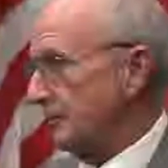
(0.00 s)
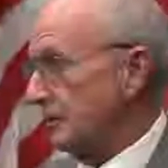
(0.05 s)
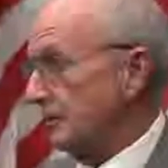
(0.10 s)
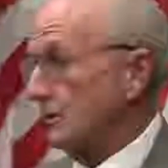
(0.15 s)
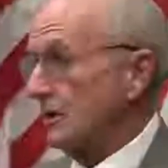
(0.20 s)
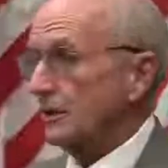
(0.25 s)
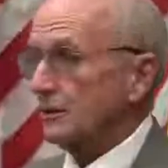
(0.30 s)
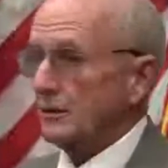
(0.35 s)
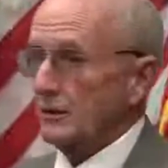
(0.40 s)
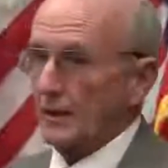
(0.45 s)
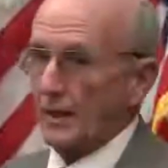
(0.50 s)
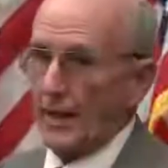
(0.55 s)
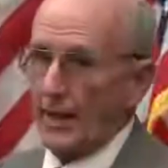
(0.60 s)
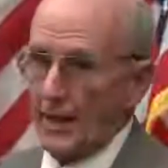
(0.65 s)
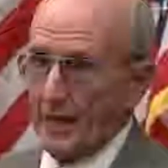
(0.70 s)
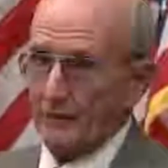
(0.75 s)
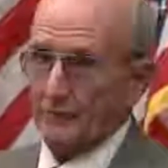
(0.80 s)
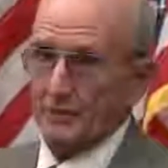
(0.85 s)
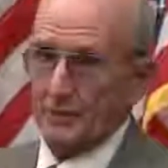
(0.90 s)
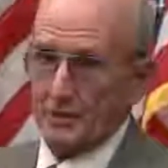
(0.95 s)
You're not going to
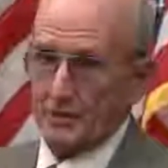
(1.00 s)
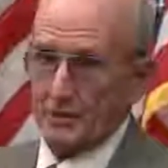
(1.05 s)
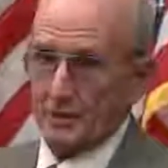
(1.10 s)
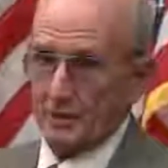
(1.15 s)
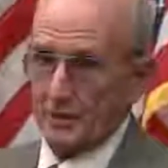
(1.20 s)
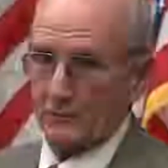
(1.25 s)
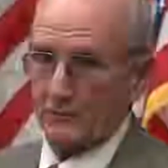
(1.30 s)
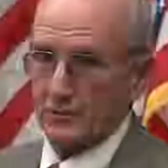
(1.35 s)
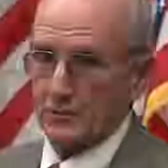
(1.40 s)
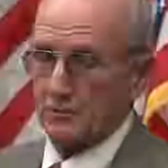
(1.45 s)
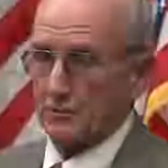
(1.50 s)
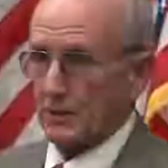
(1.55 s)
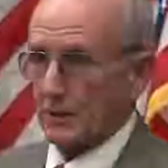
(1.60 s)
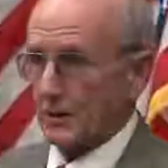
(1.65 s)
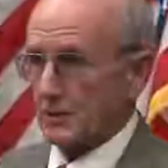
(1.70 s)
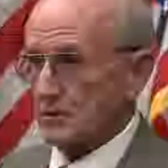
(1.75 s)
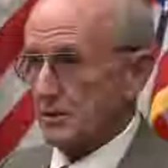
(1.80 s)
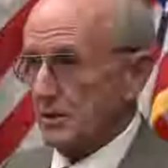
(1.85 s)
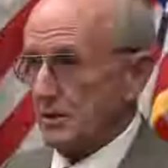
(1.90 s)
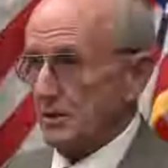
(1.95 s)
have any television,
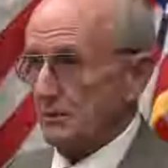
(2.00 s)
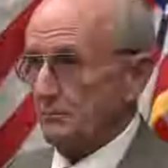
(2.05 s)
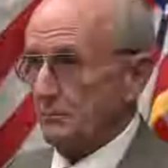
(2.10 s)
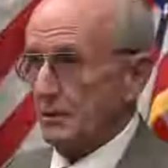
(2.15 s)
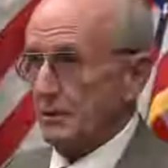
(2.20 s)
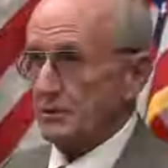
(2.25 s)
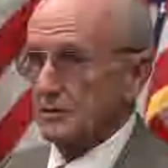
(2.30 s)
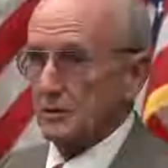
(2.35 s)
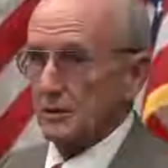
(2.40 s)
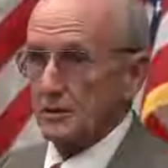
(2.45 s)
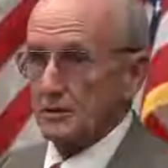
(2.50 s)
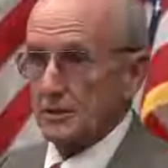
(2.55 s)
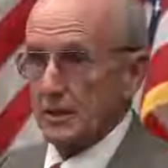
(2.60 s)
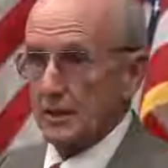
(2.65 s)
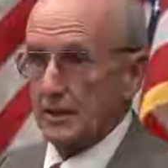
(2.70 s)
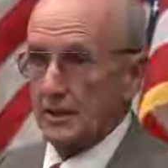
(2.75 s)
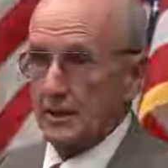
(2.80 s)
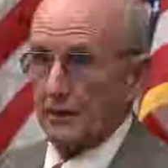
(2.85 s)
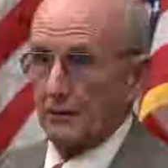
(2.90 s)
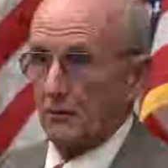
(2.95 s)
because EMP is going to
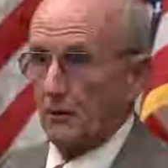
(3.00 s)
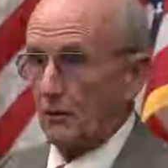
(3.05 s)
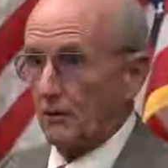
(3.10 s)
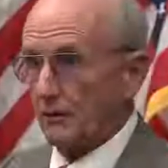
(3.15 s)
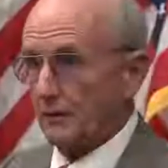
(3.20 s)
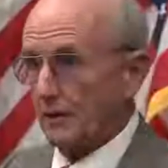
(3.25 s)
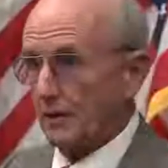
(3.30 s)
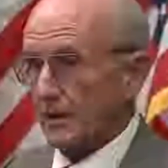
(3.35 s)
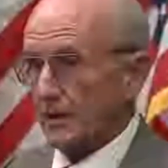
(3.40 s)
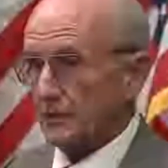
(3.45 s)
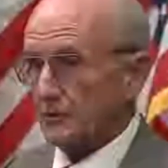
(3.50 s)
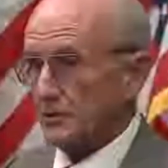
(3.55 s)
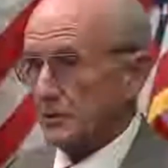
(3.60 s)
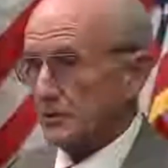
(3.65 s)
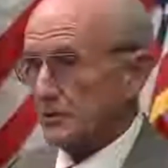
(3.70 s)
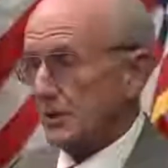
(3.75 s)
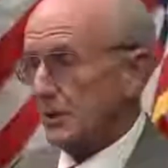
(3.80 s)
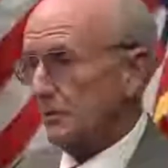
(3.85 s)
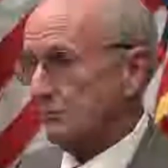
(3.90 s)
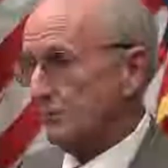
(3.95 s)
take out all the
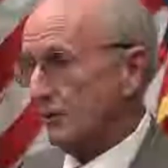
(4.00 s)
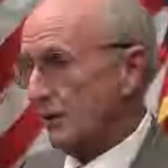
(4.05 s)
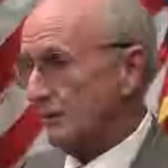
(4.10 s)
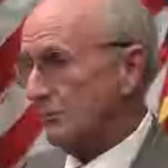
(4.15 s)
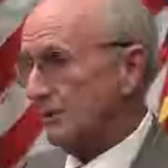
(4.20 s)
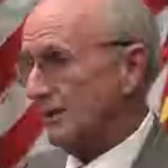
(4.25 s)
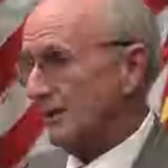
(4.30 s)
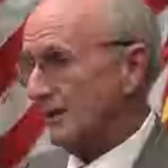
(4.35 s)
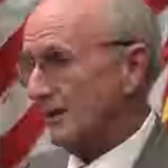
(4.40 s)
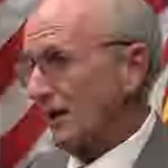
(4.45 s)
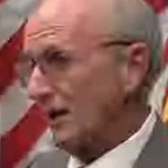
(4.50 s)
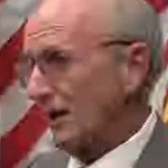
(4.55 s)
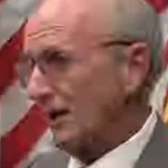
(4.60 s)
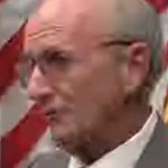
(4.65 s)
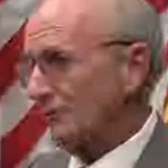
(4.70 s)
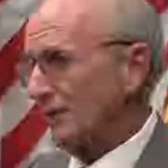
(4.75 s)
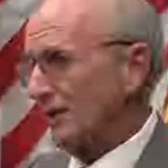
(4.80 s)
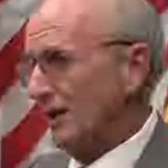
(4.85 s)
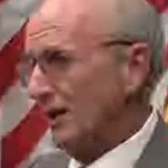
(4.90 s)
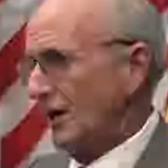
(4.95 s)
electricity. They're probably
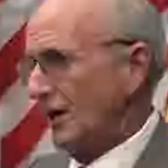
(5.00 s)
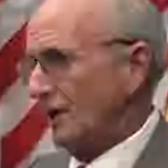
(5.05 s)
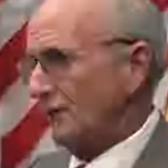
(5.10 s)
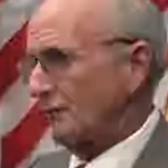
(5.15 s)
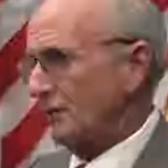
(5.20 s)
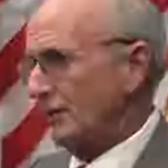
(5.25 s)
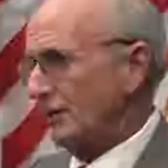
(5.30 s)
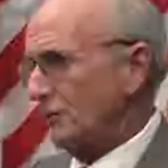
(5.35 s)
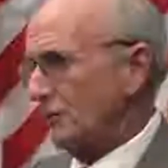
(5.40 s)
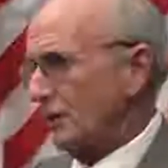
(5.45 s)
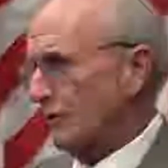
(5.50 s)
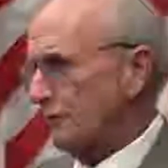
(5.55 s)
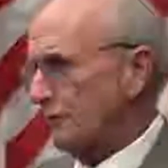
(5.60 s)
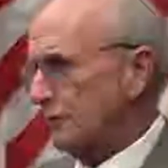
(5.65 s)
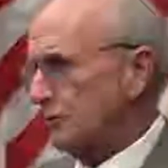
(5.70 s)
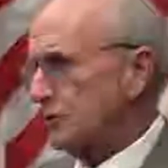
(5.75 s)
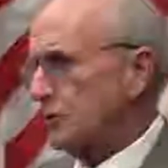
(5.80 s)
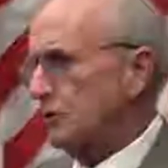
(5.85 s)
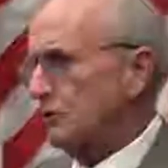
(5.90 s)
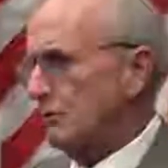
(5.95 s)
off for anywhere
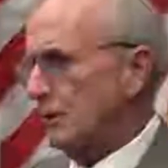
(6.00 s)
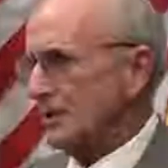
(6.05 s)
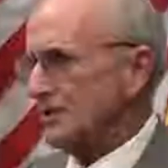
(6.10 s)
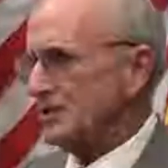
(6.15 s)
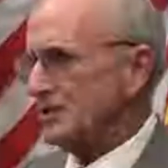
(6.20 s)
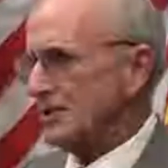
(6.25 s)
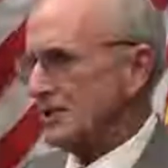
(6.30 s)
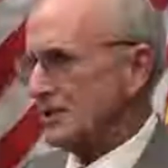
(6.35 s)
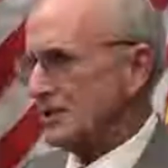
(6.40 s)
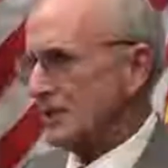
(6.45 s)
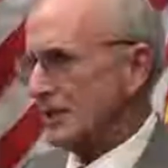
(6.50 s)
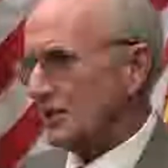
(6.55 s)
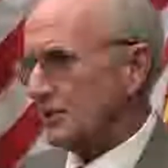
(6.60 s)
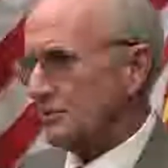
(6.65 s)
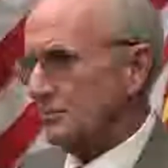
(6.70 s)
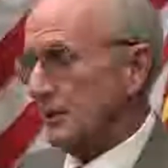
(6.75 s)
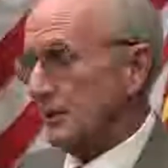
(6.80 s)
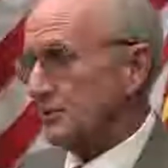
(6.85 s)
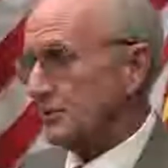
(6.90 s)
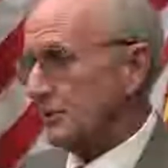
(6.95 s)
from 2 months to
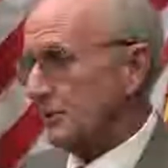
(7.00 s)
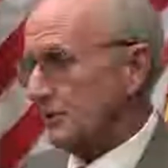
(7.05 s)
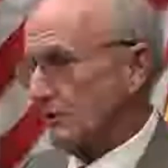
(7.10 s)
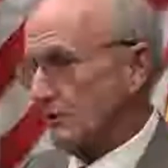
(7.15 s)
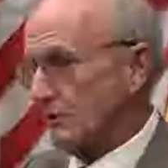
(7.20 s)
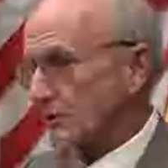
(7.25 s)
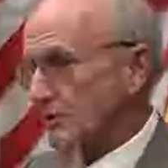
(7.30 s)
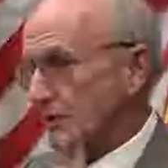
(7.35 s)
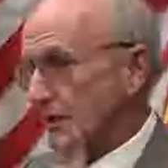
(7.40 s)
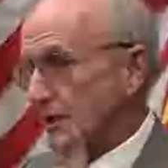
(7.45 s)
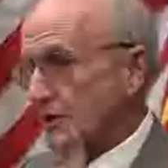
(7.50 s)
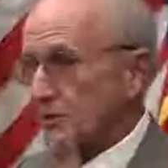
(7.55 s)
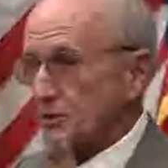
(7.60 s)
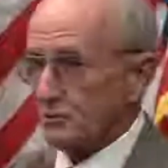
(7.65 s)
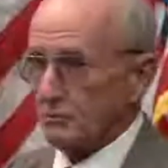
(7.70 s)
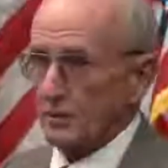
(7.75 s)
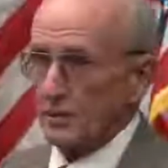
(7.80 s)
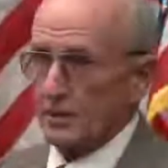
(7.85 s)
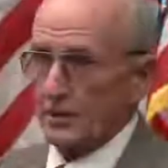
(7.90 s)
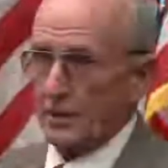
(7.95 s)
6 months, and it only takes
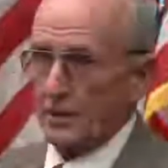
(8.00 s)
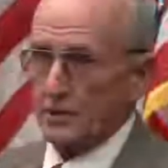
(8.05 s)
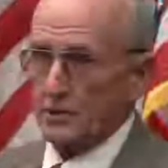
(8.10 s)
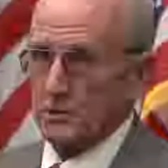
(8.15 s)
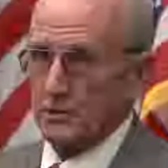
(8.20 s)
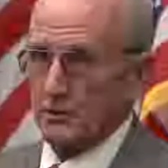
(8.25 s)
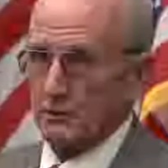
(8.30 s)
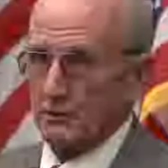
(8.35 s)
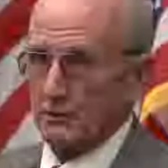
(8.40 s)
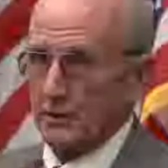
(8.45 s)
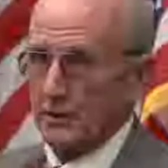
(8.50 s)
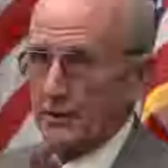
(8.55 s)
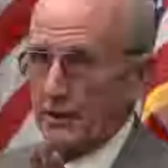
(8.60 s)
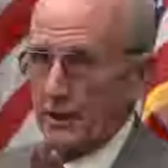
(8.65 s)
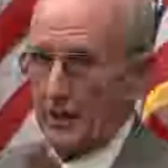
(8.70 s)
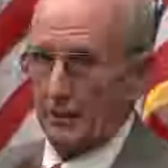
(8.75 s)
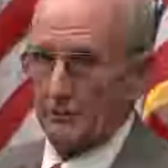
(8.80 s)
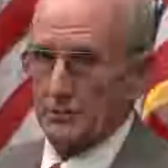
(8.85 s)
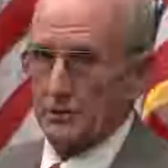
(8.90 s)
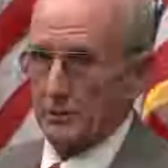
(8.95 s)
3 days to create
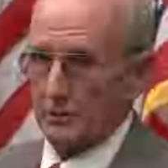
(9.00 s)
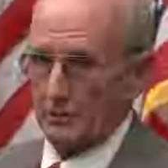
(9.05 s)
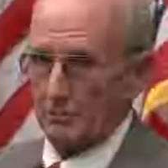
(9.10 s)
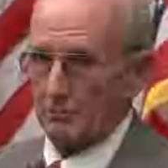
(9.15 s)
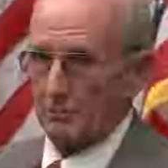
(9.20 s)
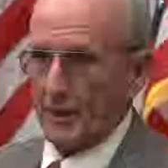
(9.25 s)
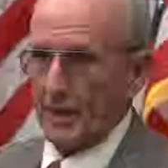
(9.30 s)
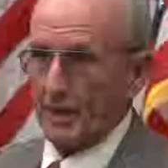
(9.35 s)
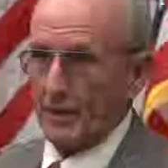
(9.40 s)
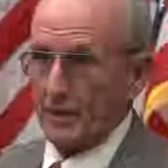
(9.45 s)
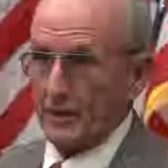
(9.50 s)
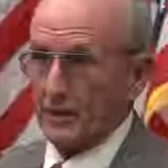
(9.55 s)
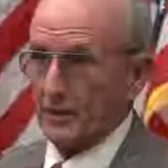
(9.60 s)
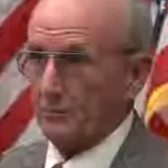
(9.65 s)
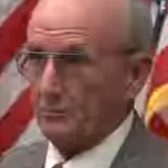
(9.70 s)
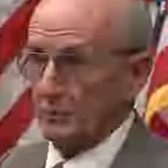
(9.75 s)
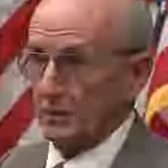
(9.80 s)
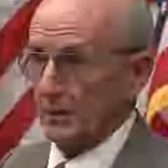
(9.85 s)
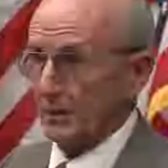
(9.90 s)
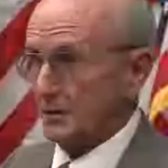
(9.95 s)
absolute panic
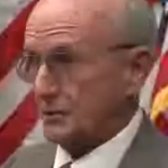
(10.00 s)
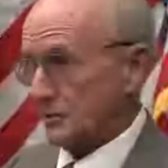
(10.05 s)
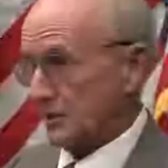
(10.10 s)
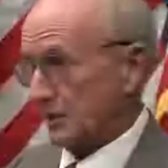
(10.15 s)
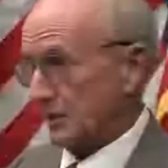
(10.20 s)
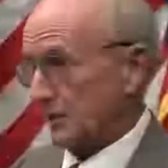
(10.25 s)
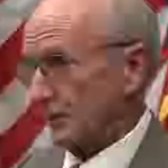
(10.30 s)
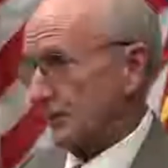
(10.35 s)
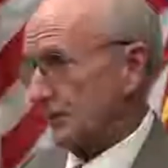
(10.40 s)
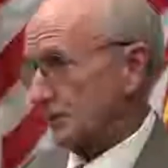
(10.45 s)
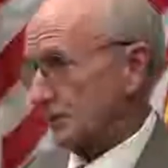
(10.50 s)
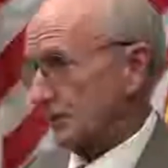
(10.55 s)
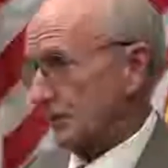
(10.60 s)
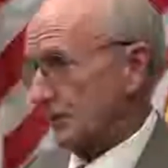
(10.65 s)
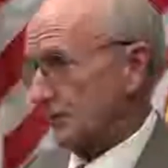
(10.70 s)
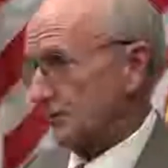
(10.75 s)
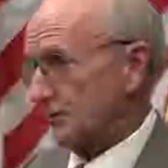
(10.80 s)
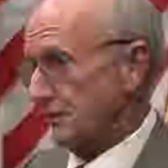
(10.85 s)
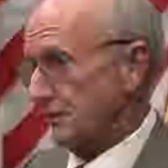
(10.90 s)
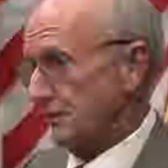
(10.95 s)
and pillaging in this
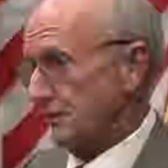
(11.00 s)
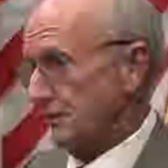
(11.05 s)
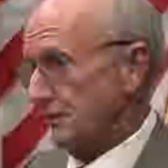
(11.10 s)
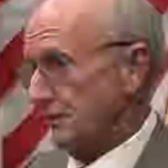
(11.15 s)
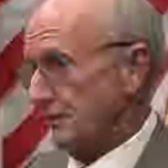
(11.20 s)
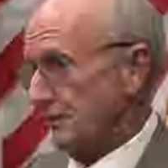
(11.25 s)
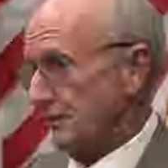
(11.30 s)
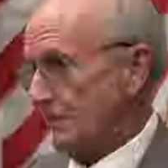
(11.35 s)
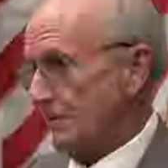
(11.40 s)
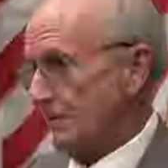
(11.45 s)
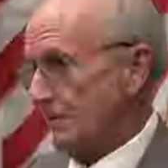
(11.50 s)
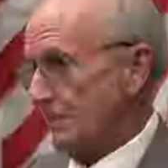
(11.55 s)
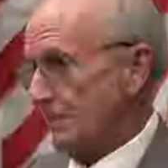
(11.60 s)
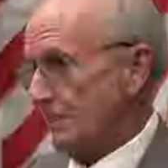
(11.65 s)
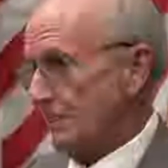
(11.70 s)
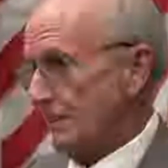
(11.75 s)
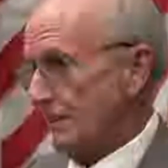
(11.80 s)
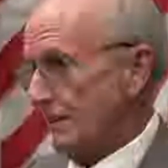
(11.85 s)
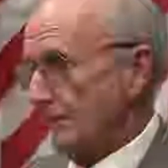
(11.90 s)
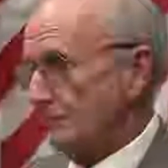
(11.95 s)
country,
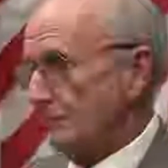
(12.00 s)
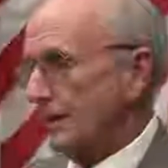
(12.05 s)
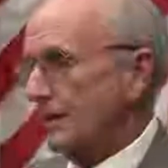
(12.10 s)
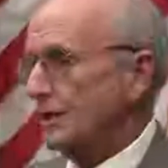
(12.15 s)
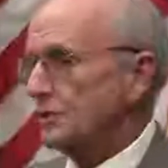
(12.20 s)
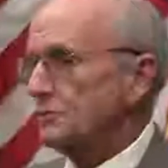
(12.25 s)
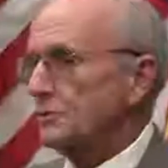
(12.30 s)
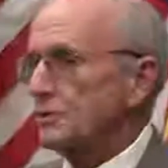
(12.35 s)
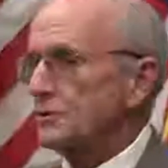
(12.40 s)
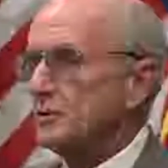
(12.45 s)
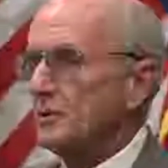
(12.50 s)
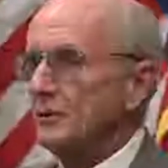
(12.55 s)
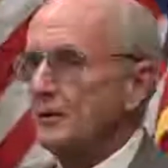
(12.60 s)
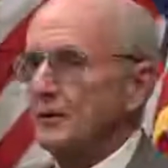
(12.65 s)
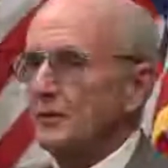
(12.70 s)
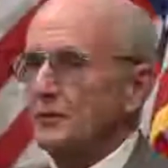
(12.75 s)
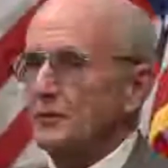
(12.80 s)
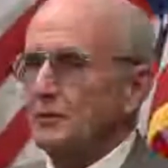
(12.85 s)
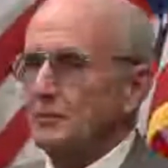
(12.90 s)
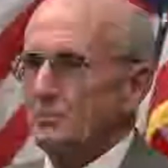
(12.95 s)
because we're so
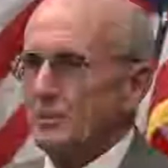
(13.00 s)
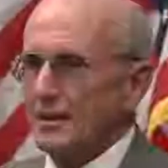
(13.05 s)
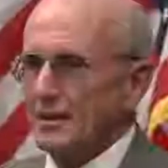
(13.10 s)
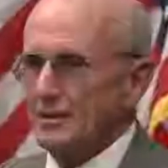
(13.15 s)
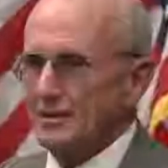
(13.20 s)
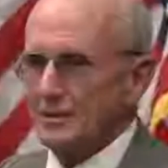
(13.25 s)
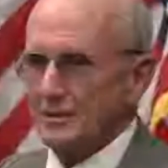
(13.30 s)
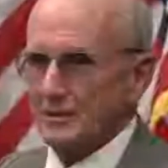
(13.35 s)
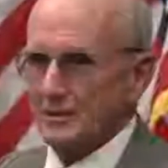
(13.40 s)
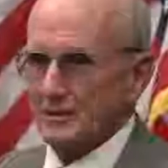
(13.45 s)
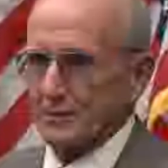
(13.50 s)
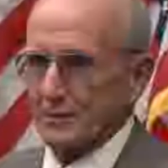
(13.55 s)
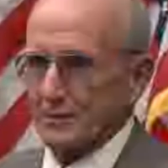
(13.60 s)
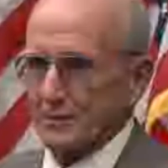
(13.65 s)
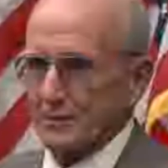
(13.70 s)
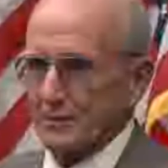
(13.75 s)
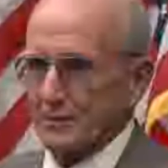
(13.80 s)
interdependent.